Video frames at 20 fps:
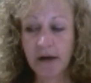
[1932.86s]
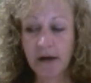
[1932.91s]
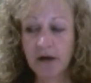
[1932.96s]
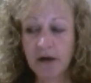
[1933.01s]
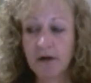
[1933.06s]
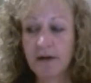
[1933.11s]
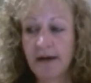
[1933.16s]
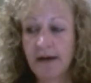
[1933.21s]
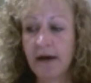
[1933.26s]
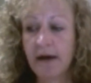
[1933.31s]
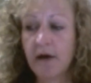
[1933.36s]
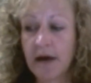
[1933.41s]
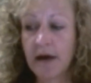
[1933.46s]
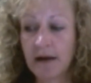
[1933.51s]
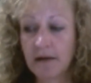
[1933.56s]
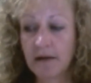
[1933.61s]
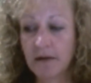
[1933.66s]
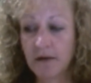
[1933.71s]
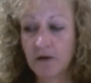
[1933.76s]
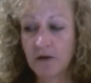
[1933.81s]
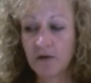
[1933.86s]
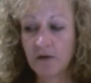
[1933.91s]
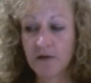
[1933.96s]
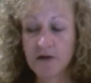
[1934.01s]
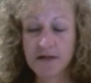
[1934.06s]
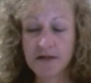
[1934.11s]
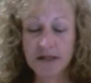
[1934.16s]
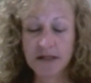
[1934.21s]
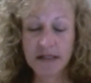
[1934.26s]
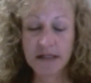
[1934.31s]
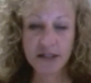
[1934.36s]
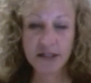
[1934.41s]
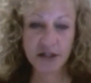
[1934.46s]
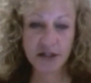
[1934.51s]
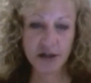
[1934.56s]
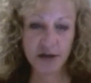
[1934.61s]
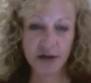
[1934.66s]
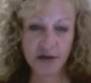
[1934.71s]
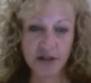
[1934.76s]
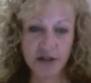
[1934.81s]
Unitarian Universalist
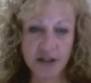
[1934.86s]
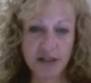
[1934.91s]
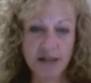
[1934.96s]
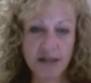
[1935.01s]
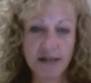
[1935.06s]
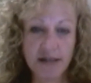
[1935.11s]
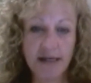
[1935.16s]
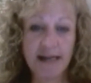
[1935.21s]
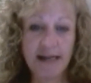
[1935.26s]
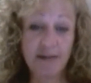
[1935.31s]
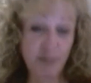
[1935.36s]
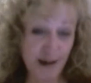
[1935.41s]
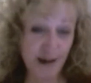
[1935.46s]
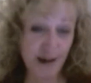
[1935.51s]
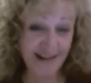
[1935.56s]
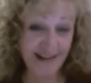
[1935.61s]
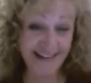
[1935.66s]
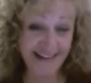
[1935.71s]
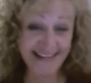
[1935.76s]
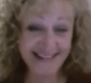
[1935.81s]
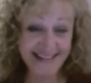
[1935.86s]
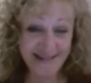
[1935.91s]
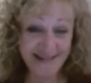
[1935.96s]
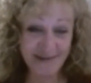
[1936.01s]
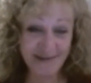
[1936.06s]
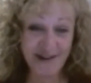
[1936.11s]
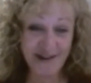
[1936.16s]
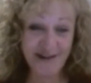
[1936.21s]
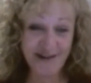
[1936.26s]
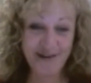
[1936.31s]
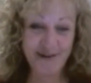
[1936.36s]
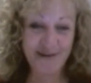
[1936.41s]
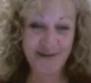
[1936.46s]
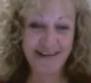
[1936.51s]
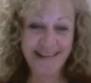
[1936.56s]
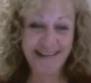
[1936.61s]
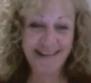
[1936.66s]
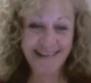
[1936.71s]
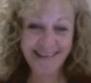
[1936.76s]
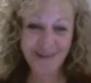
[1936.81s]
Church in Billings, where you
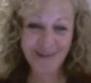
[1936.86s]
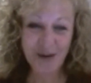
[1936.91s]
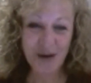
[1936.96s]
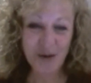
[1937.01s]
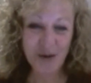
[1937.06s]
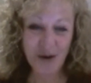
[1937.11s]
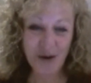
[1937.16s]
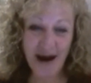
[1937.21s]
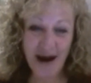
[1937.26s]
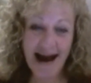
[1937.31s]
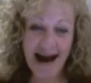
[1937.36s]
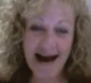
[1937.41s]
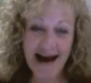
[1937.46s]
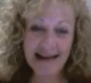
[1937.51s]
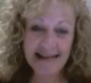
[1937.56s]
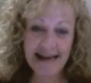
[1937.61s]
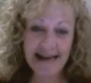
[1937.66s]
were at.